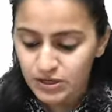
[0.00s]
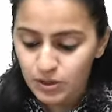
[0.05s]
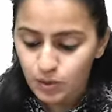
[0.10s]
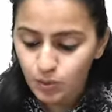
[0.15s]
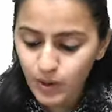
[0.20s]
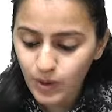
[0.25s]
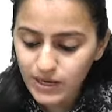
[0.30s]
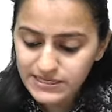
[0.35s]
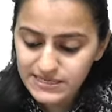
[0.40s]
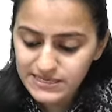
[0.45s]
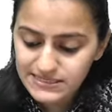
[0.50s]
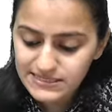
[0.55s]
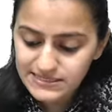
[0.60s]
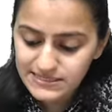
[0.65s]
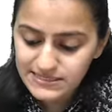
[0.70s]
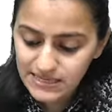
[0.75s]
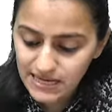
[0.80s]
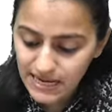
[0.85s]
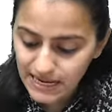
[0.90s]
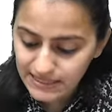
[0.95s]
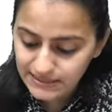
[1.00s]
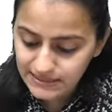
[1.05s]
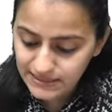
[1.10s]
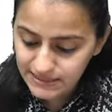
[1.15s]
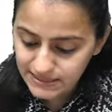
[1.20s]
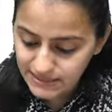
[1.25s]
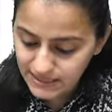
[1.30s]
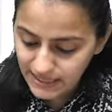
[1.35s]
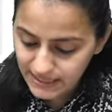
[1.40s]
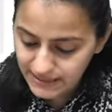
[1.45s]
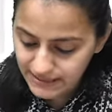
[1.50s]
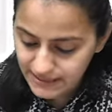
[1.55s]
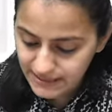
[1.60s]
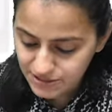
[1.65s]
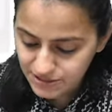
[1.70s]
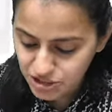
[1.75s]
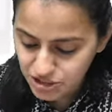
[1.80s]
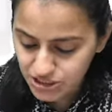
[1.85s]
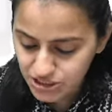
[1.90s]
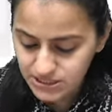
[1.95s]
What is the other
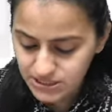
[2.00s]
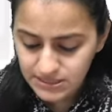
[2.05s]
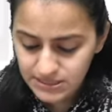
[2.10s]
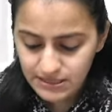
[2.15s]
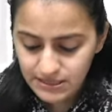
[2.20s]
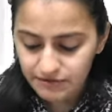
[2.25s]
condition